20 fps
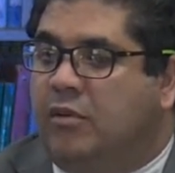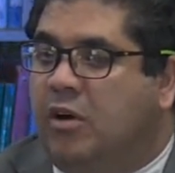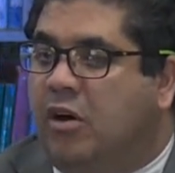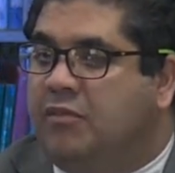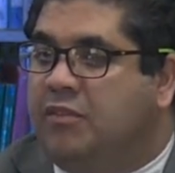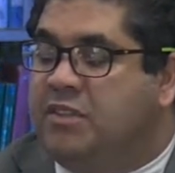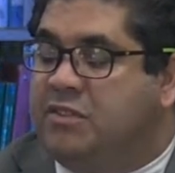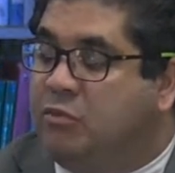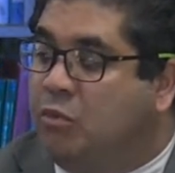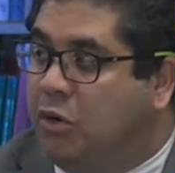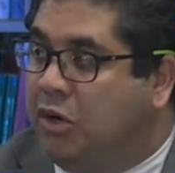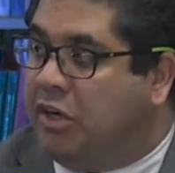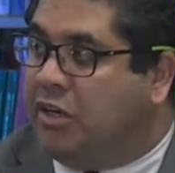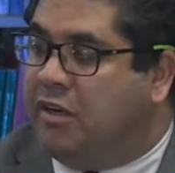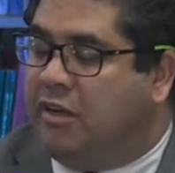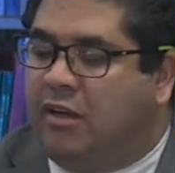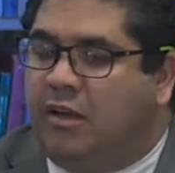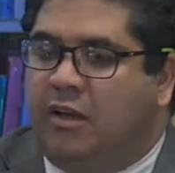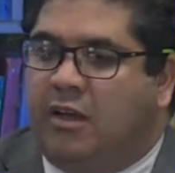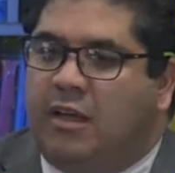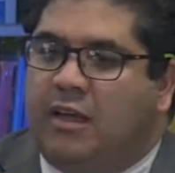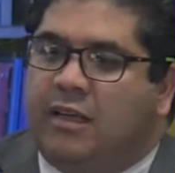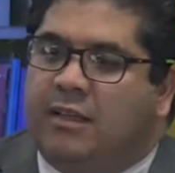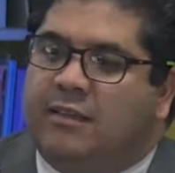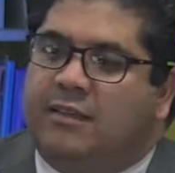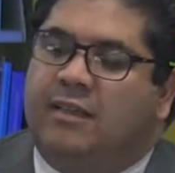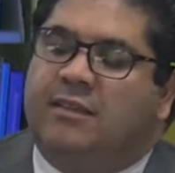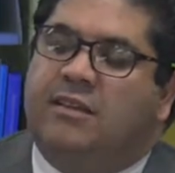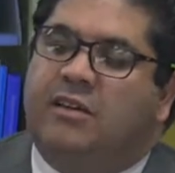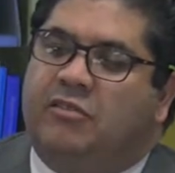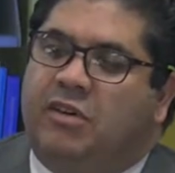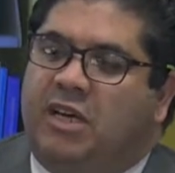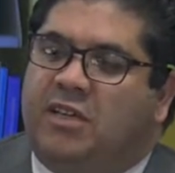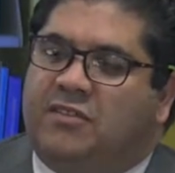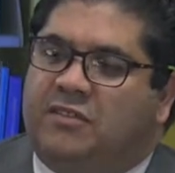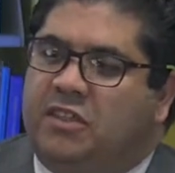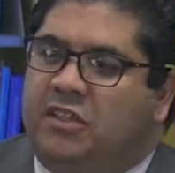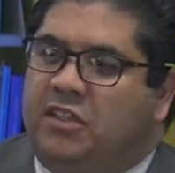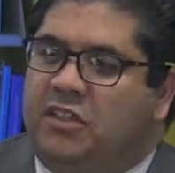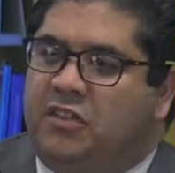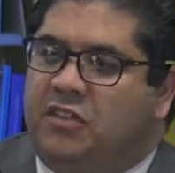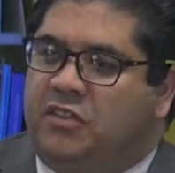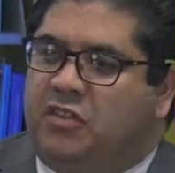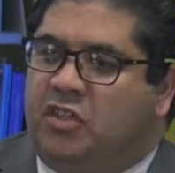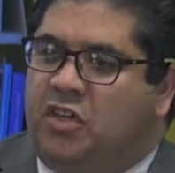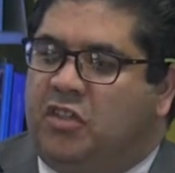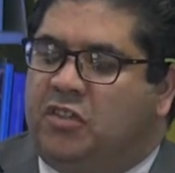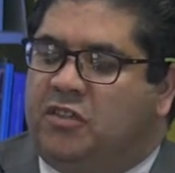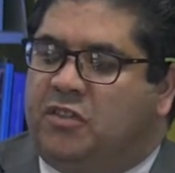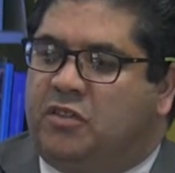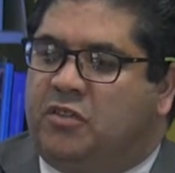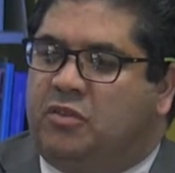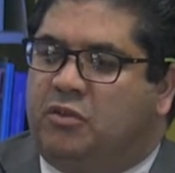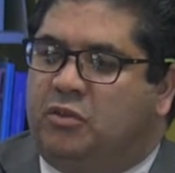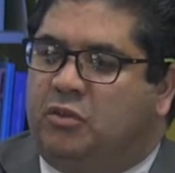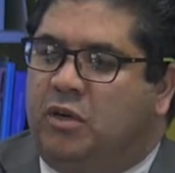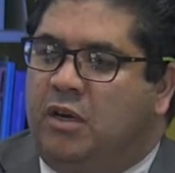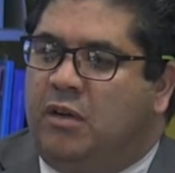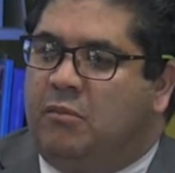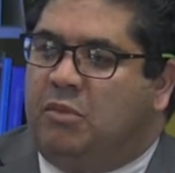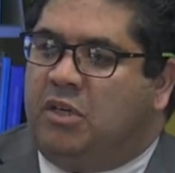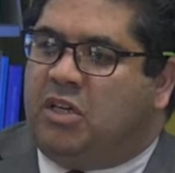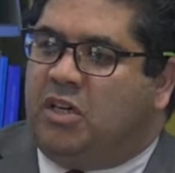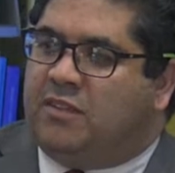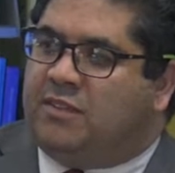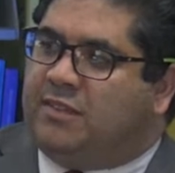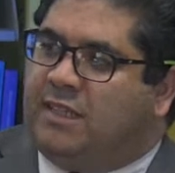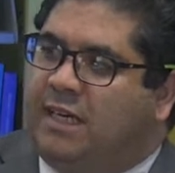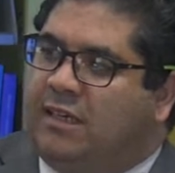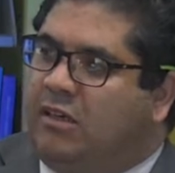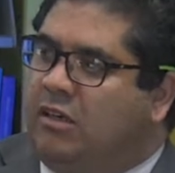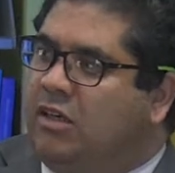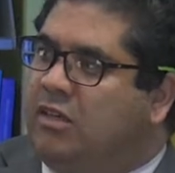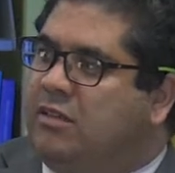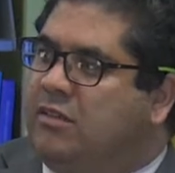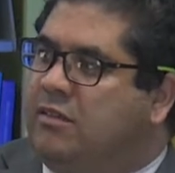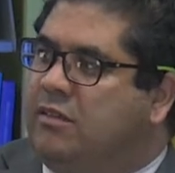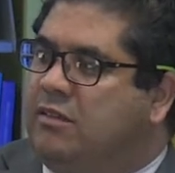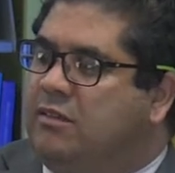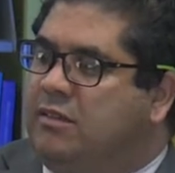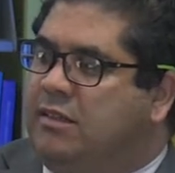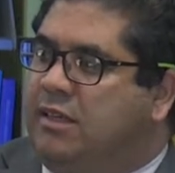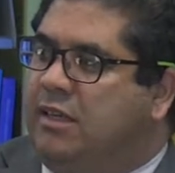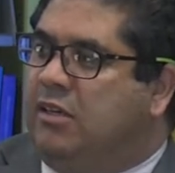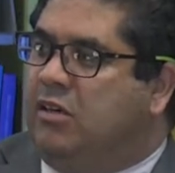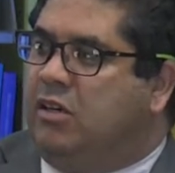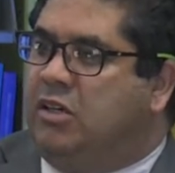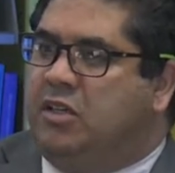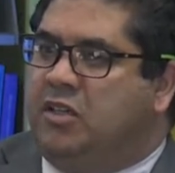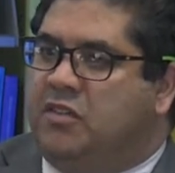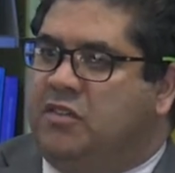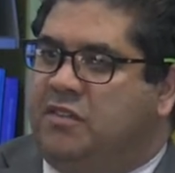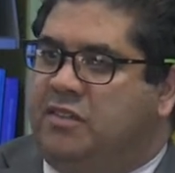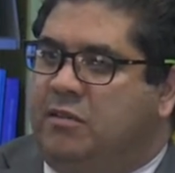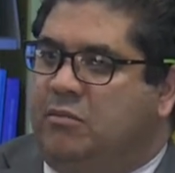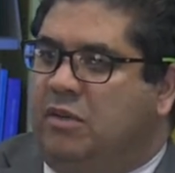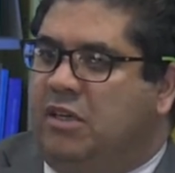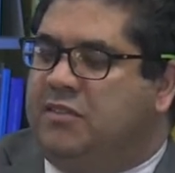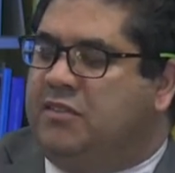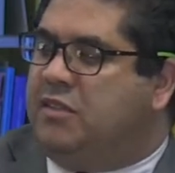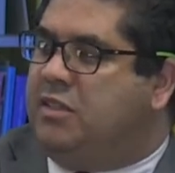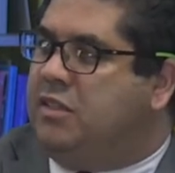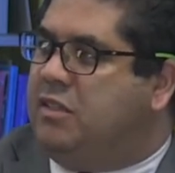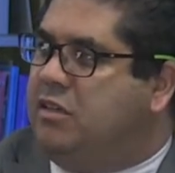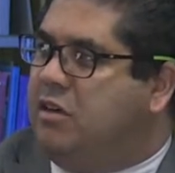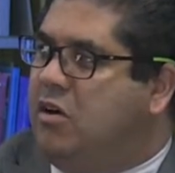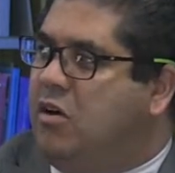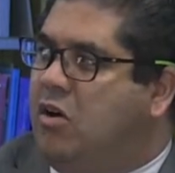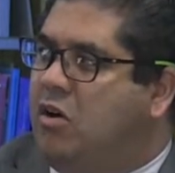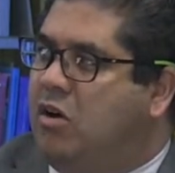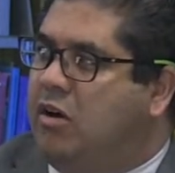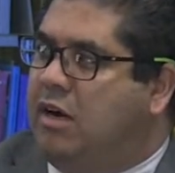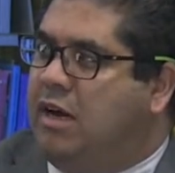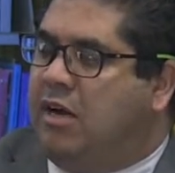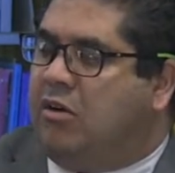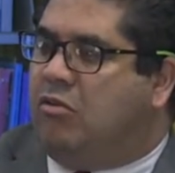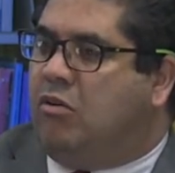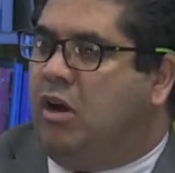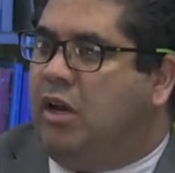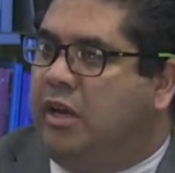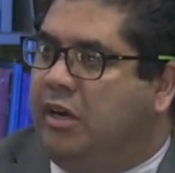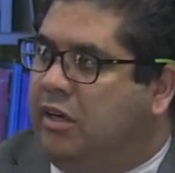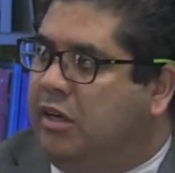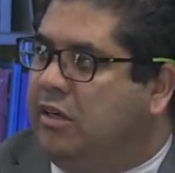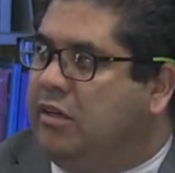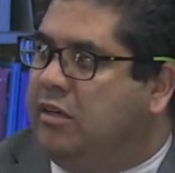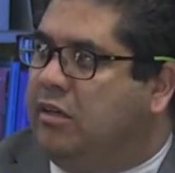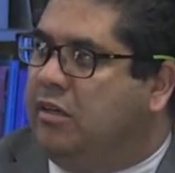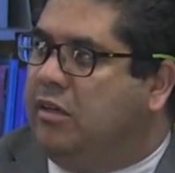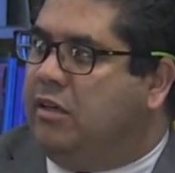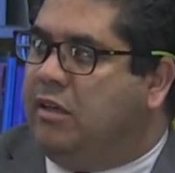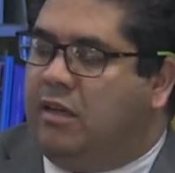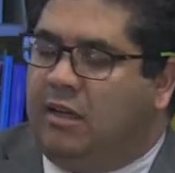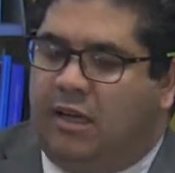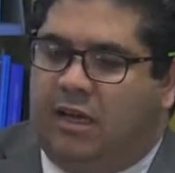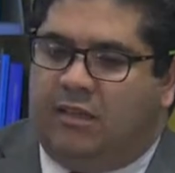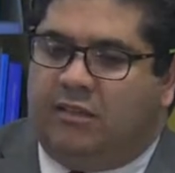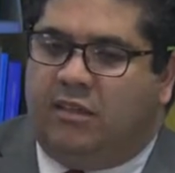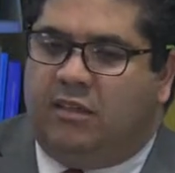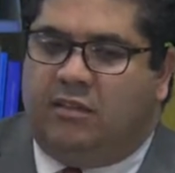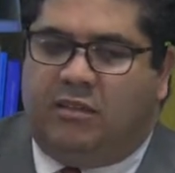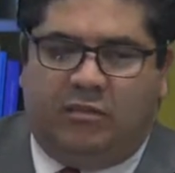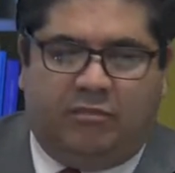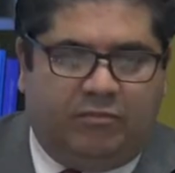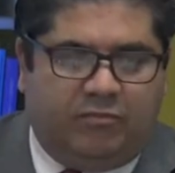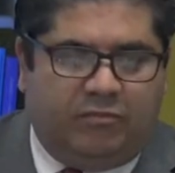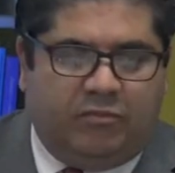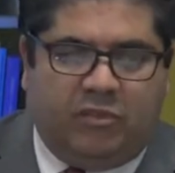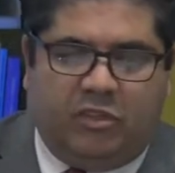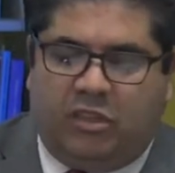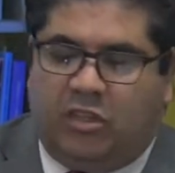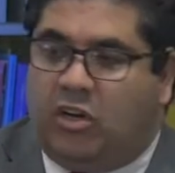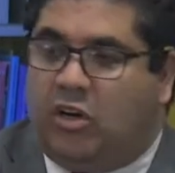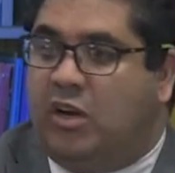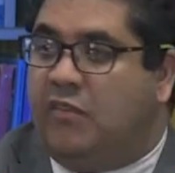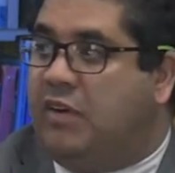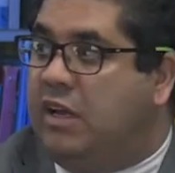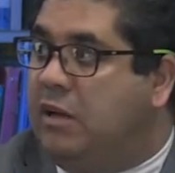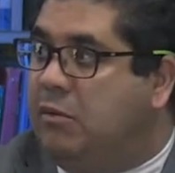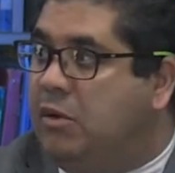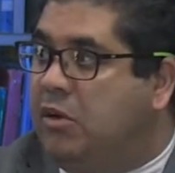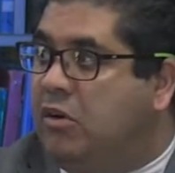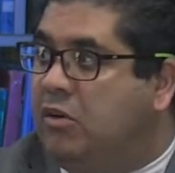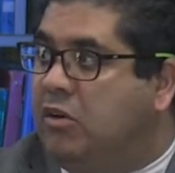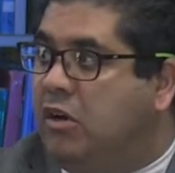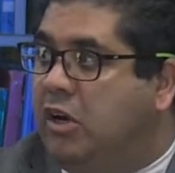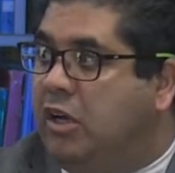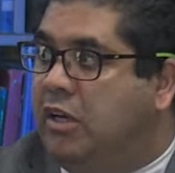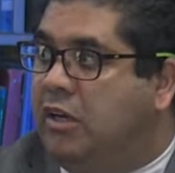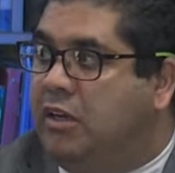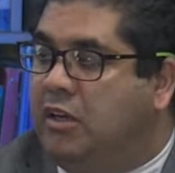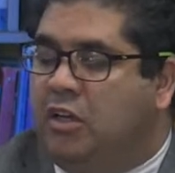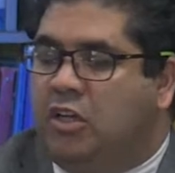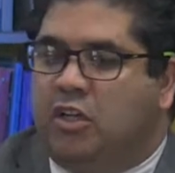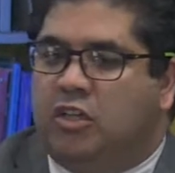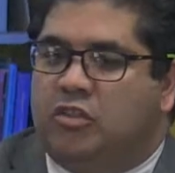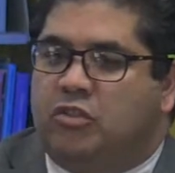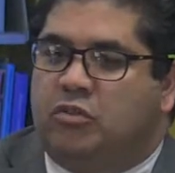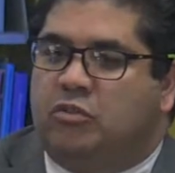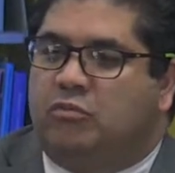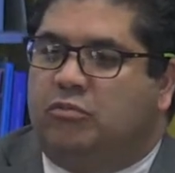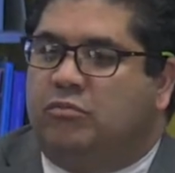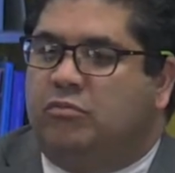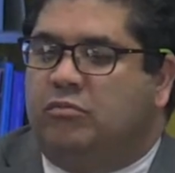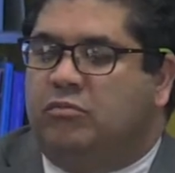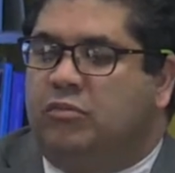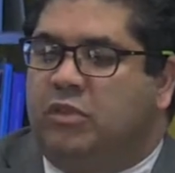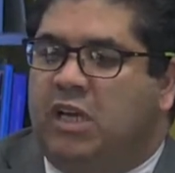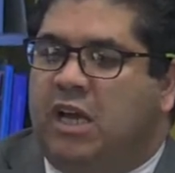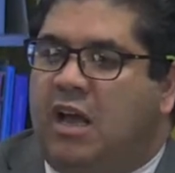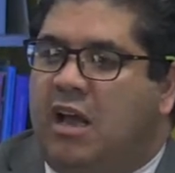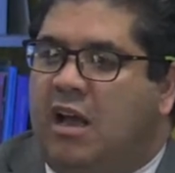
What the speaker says: this work. Then the rest is just because satellite data is seamlessly are acquiring, and then they are available online. So we